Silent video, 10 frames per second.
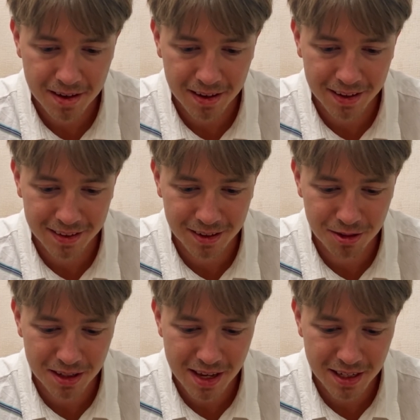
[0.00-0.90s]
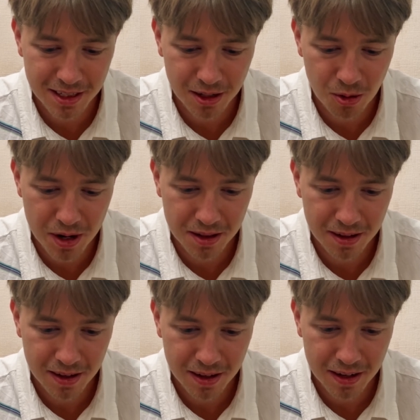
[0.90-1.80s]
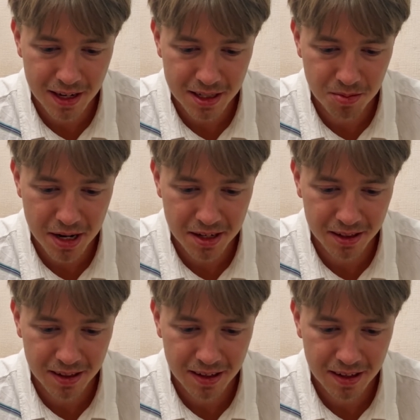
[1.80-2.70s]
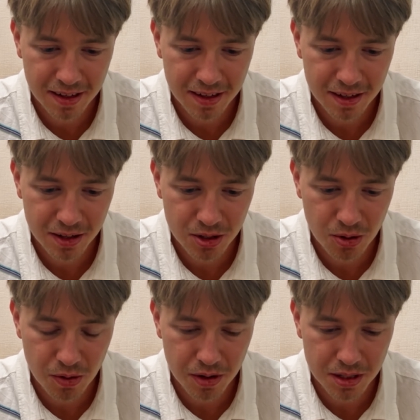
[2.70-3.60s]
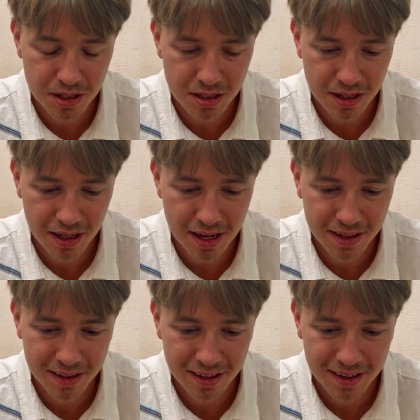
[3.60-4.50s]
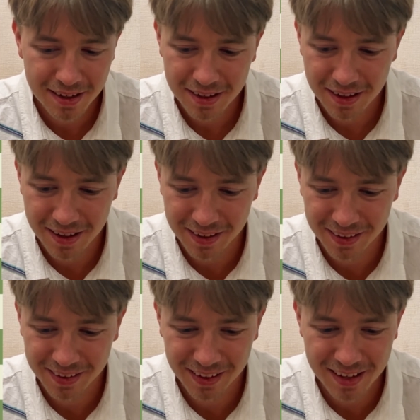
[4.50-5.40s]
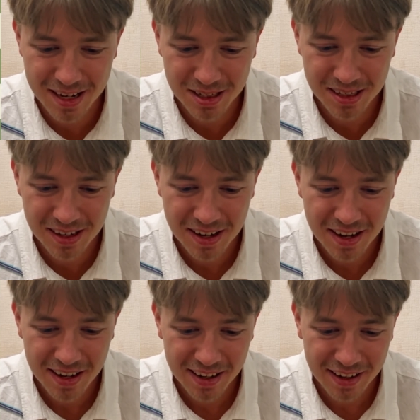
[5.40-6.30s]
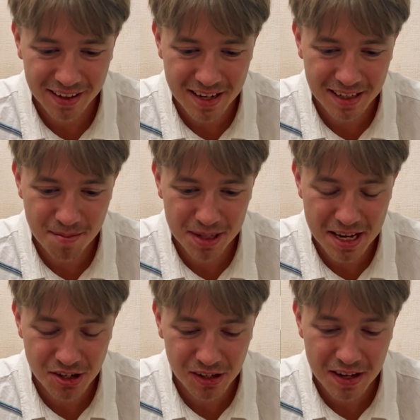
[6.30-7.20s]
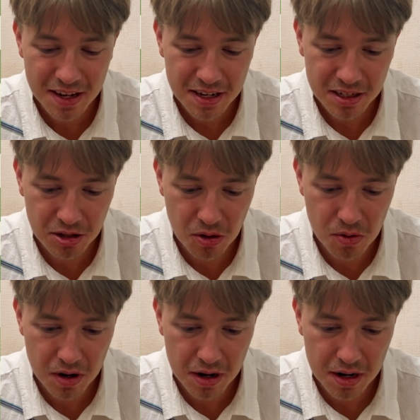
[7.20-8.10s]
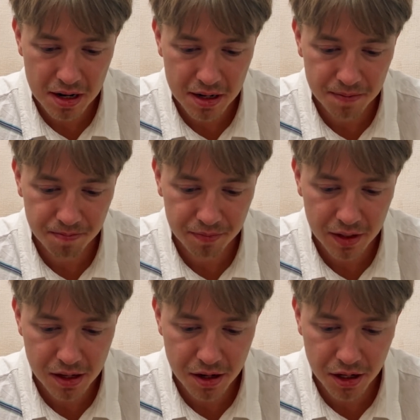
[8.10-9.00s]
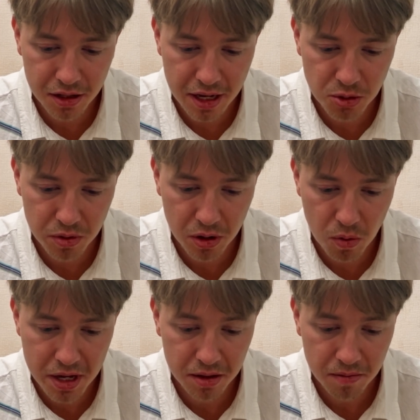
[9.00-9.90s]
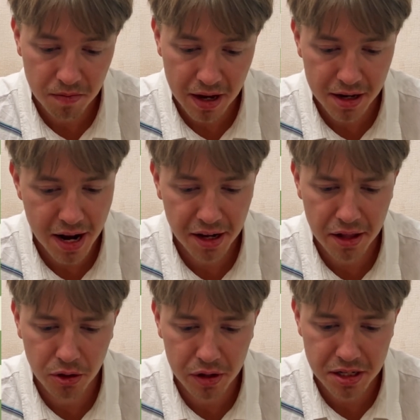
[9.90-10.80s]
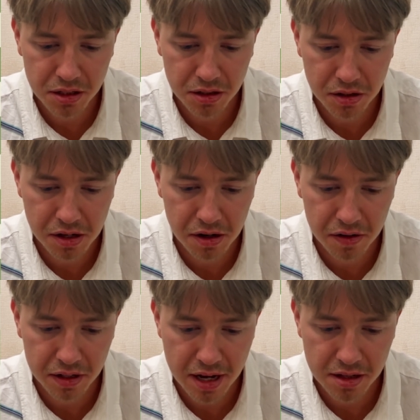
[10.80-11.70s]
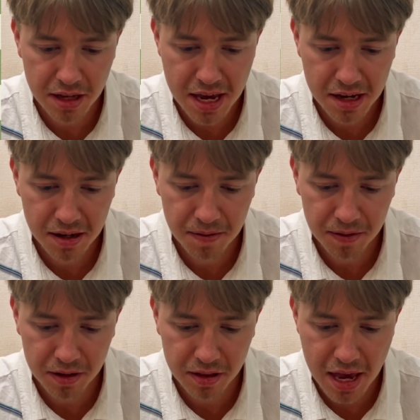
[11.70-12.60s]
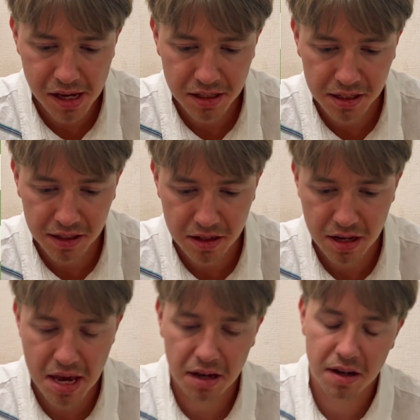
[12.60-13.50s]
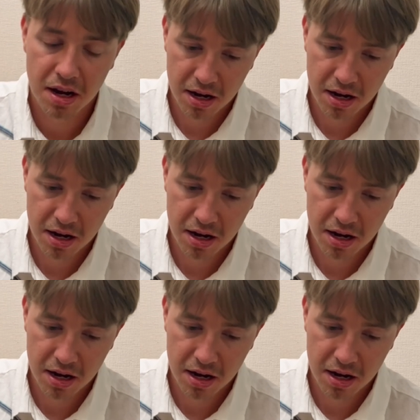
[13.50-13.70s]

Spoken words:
And if he takes the queen, he gets mated. So this is, again, a nice combination. So here he takes with the queen, and I calculated here that I take, He takes and I take.